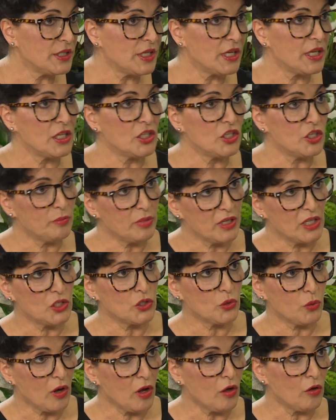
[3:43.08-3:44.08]
D and your
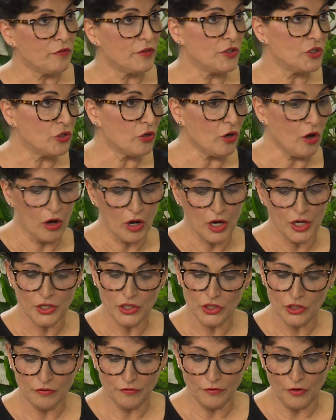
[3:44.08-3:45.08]
B12 and your iron
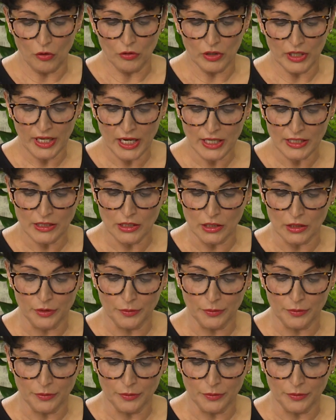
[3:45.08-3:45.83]
and your folic acid.